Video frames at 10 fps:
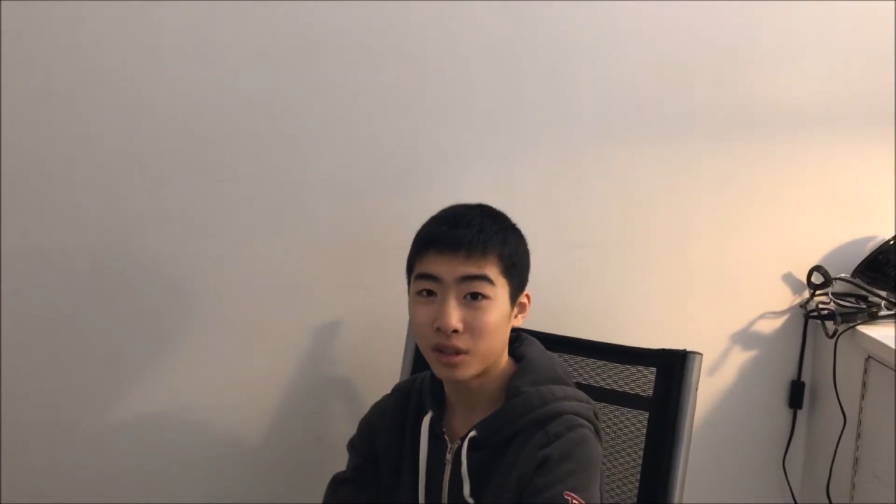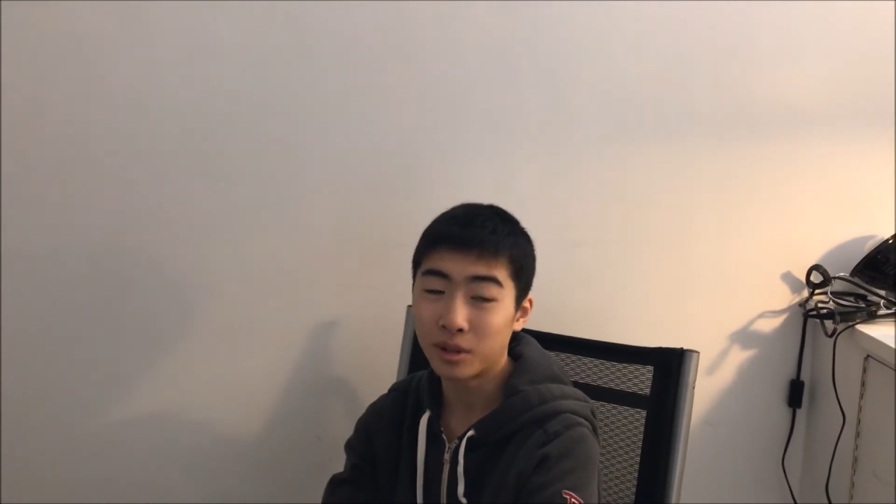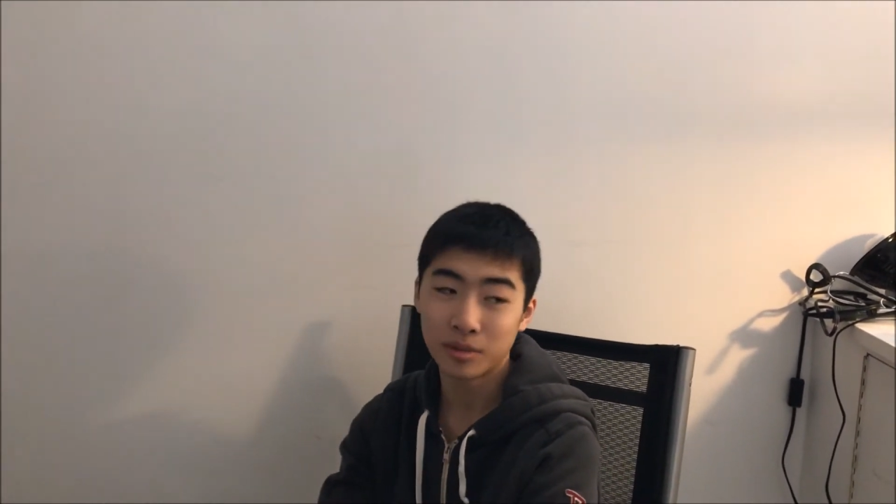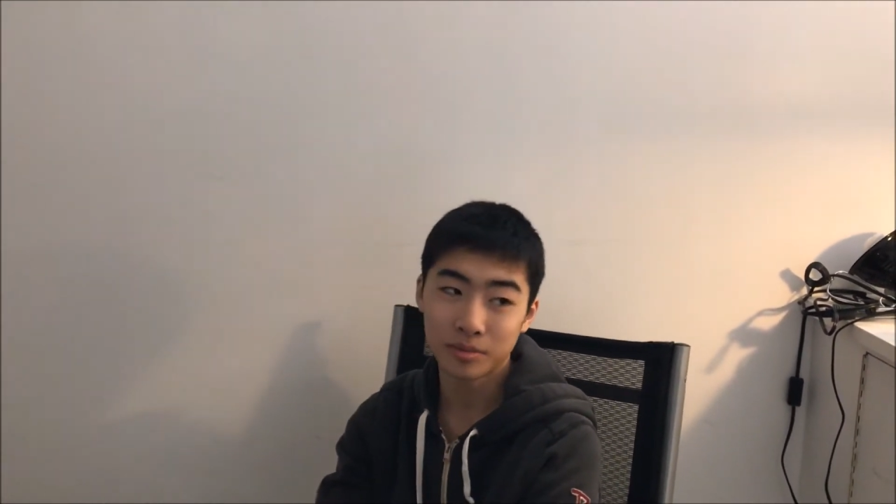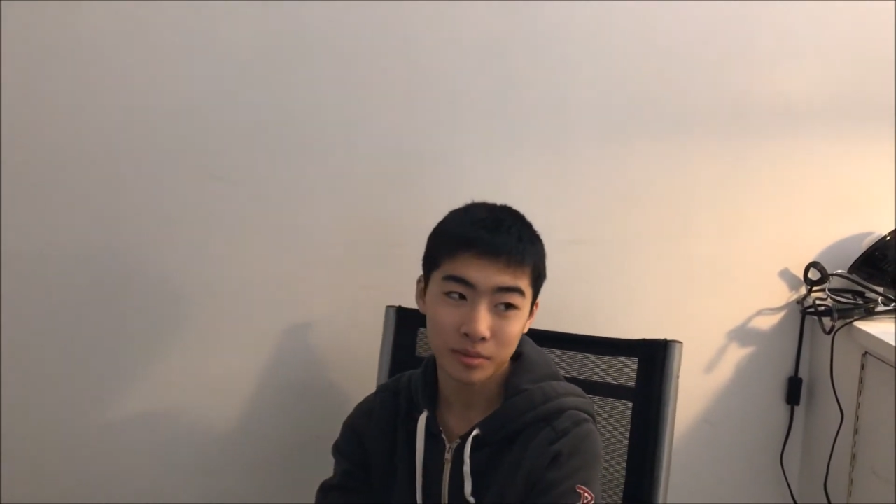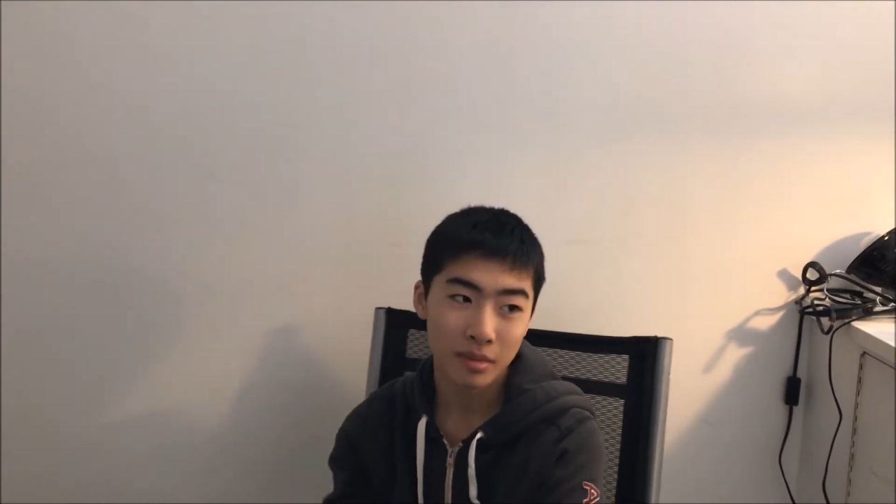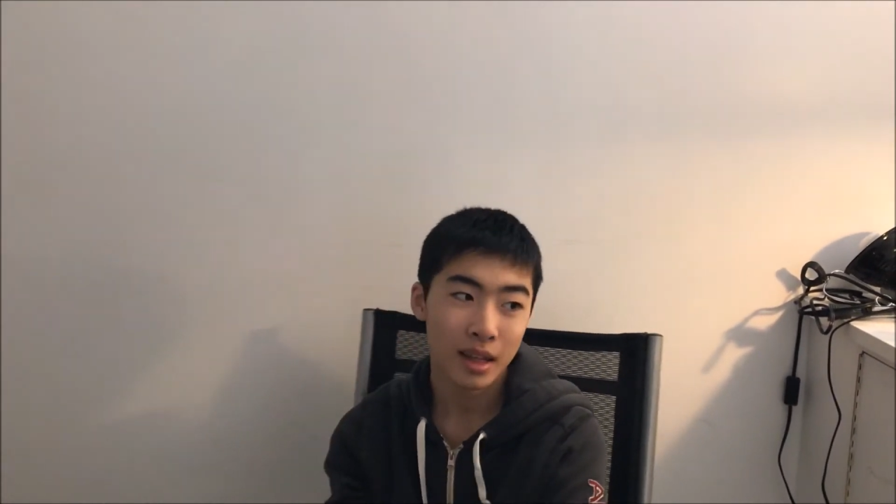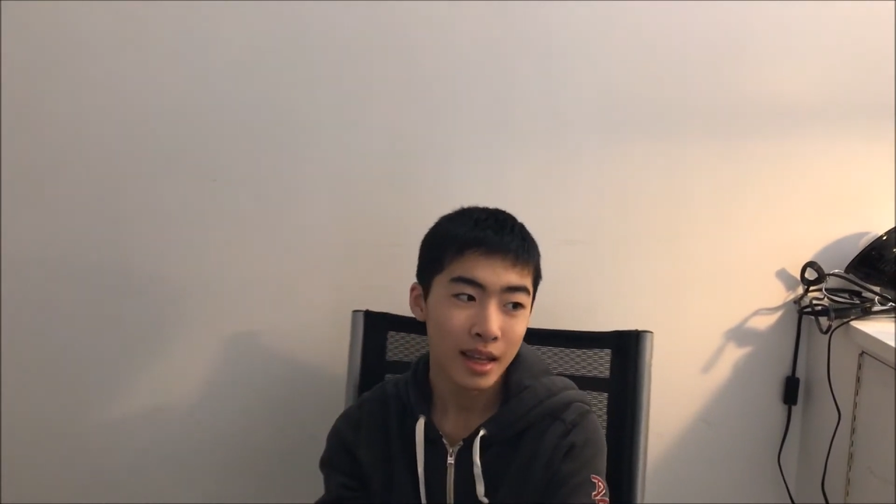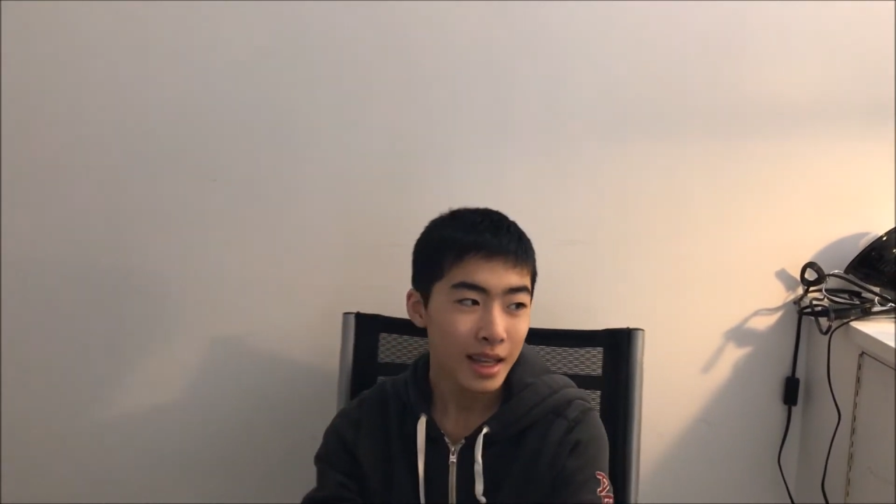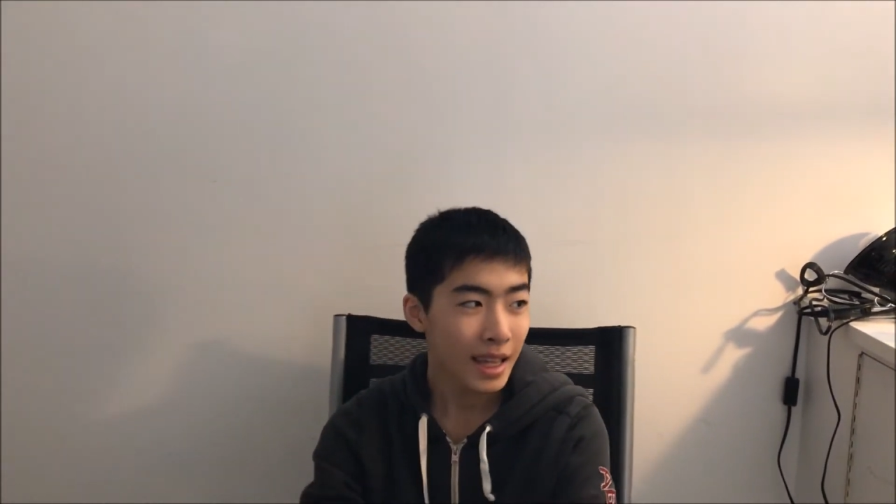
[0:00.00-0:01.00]
So
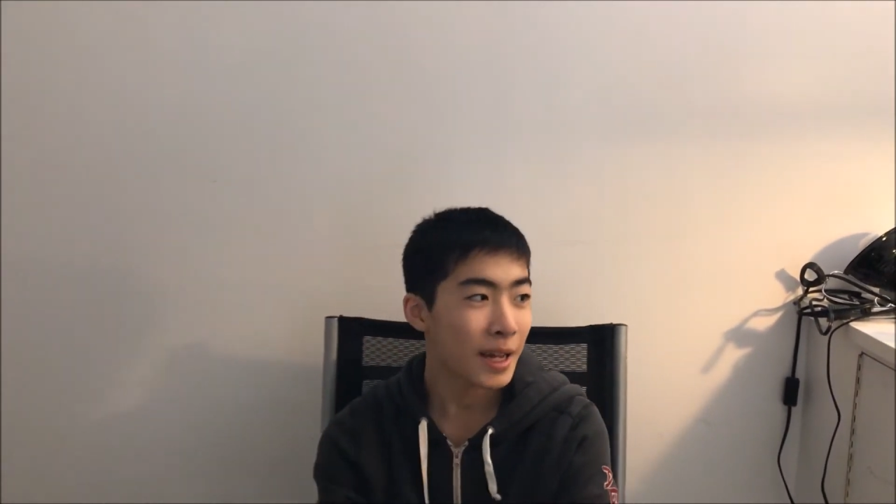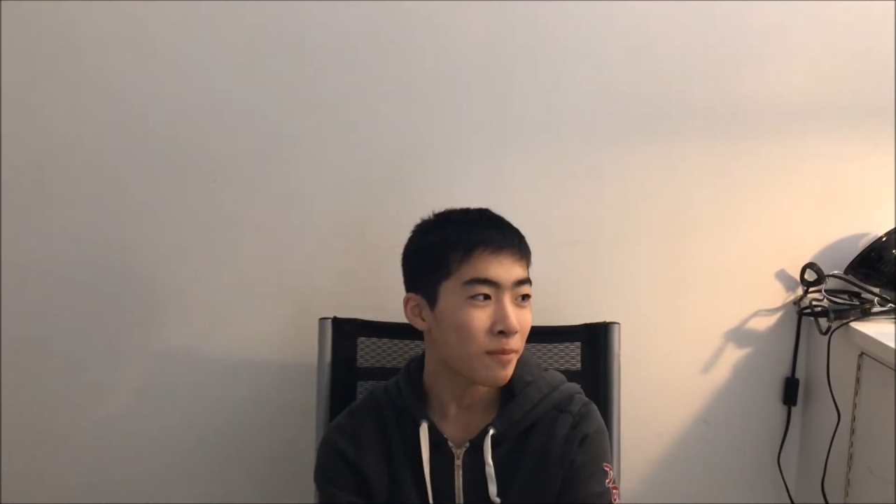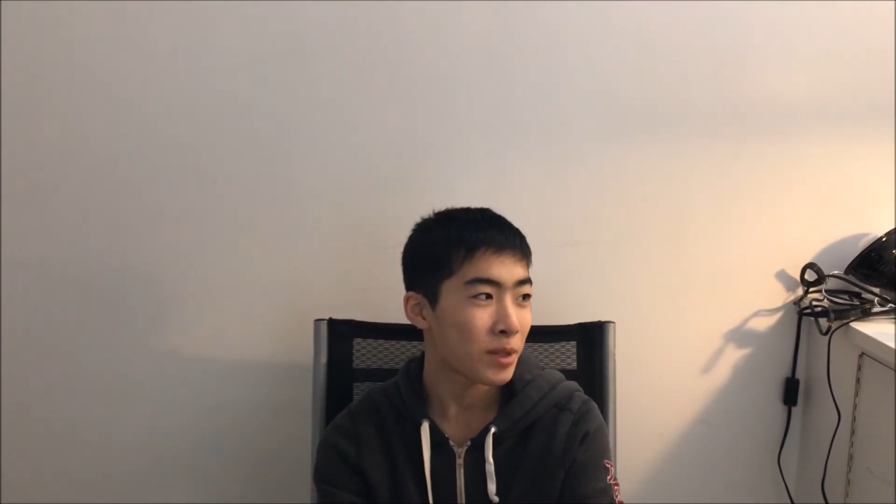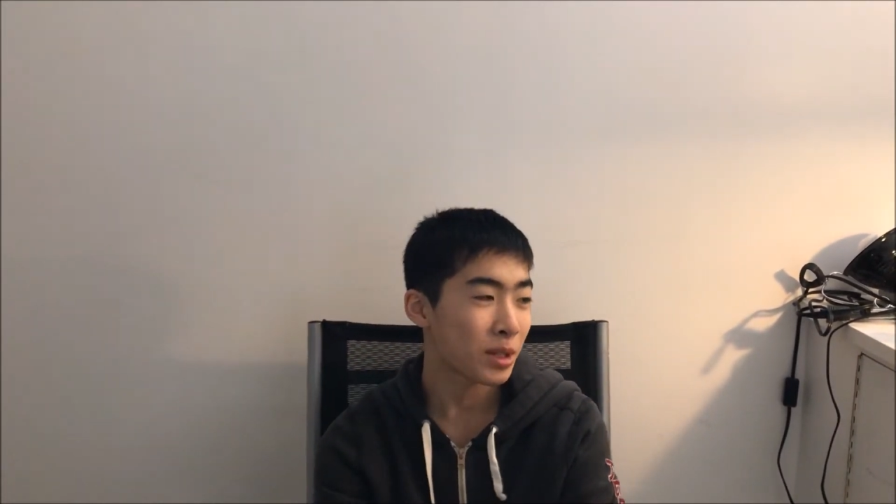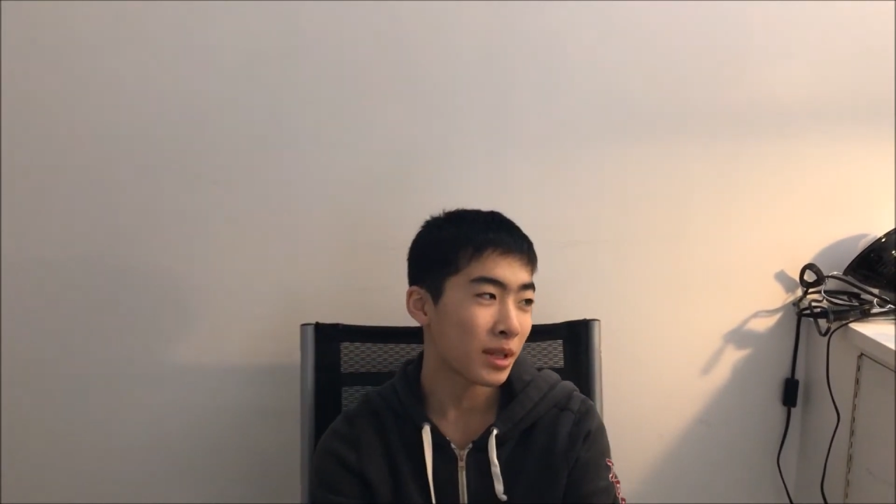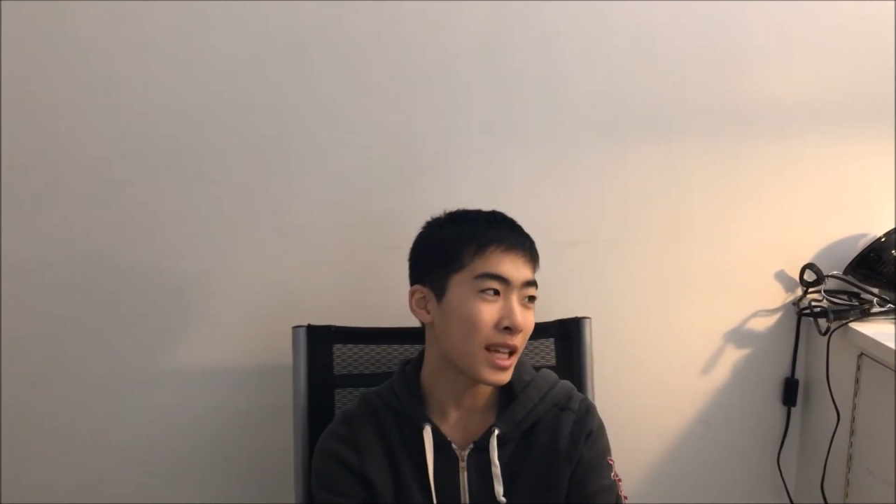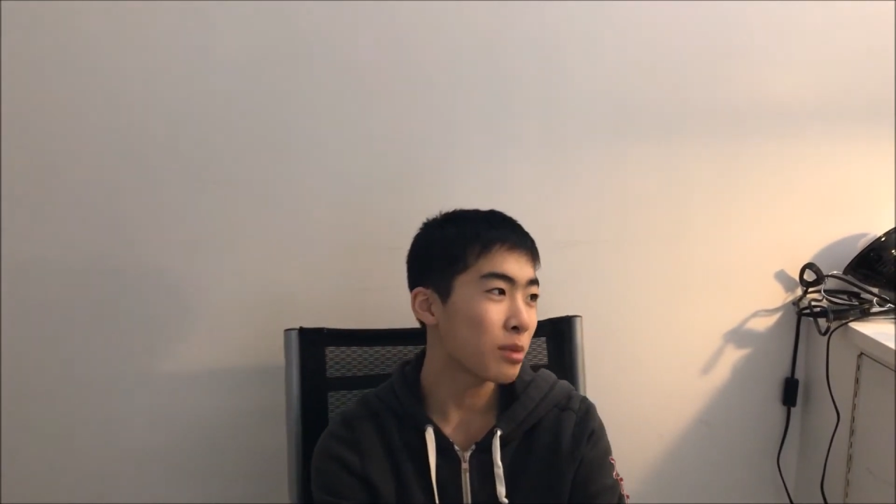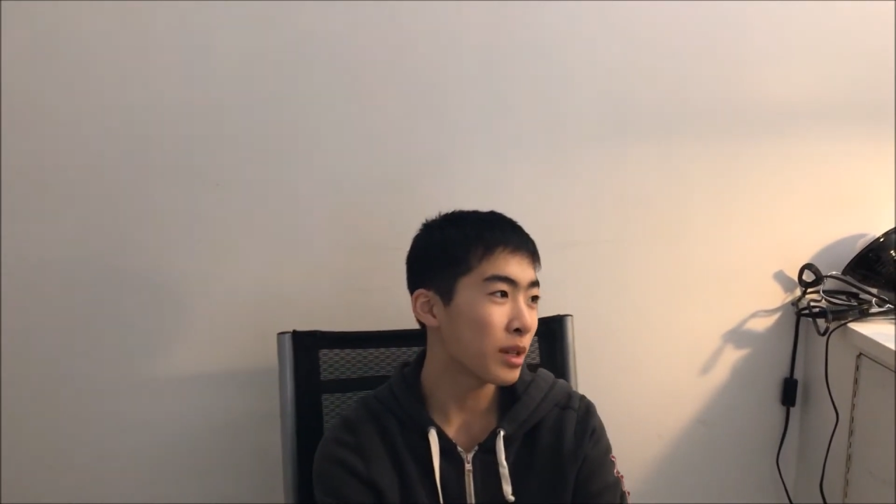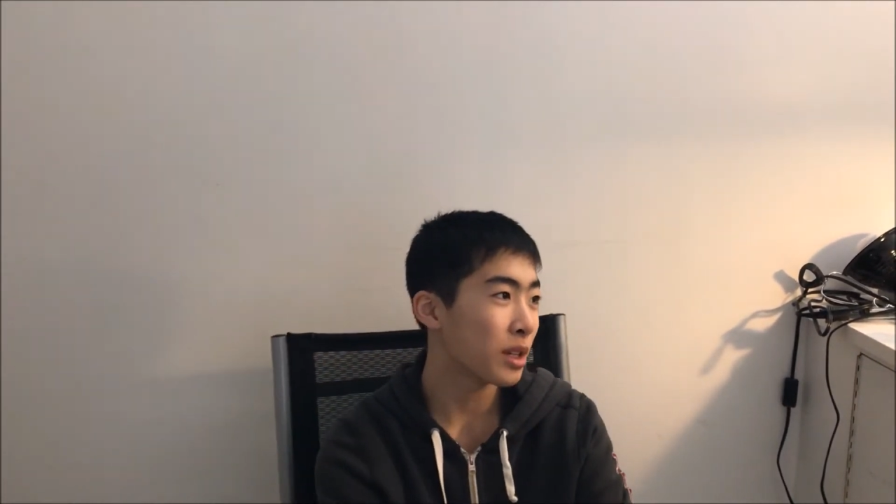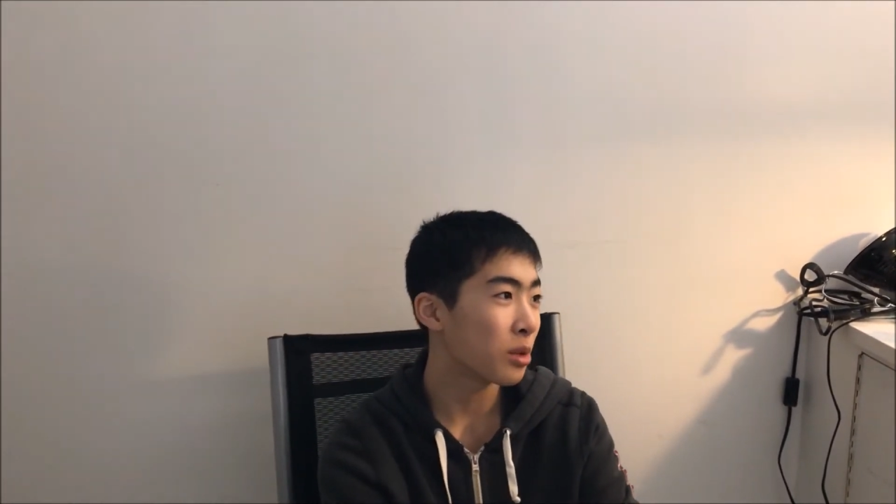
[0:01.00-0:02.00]
yeah, so
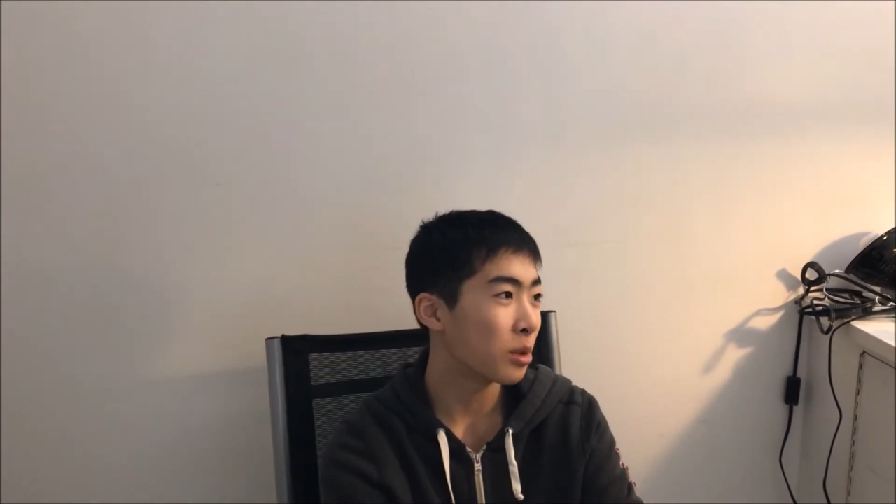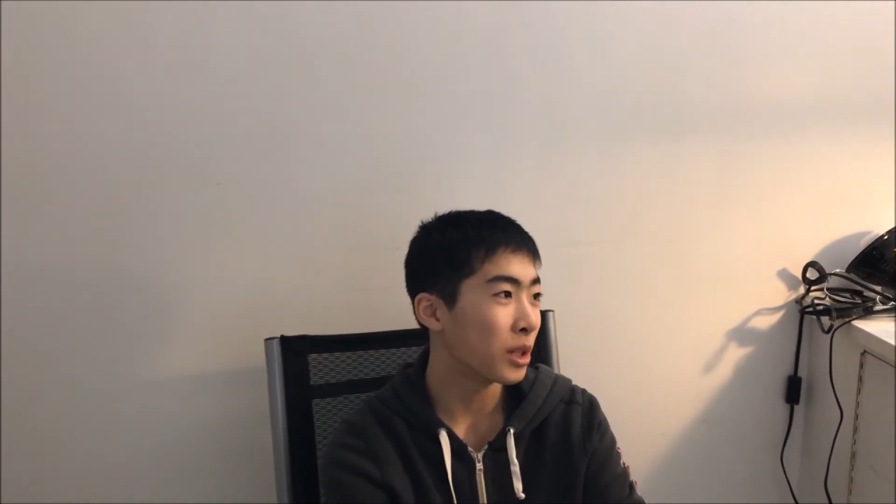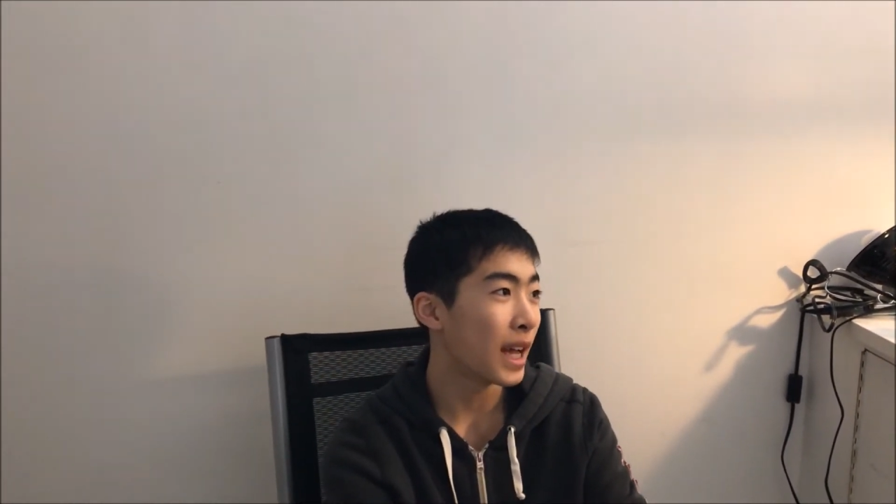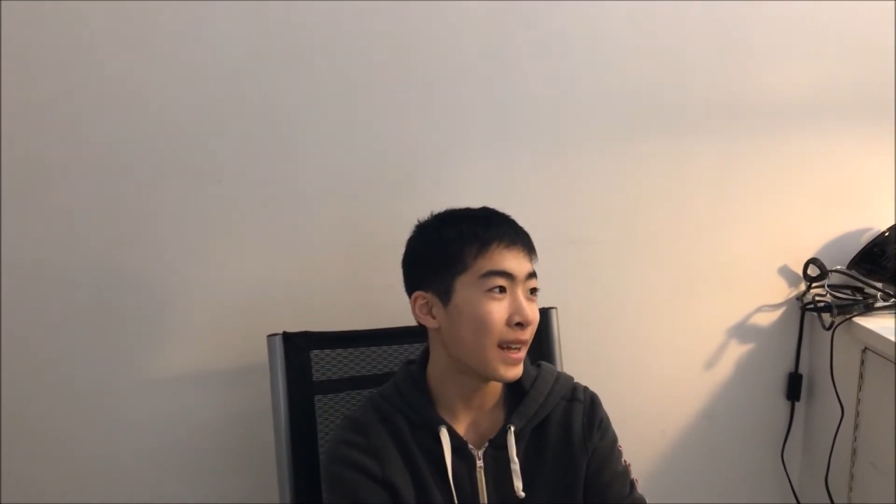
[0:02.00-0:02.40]
that's pretty cool.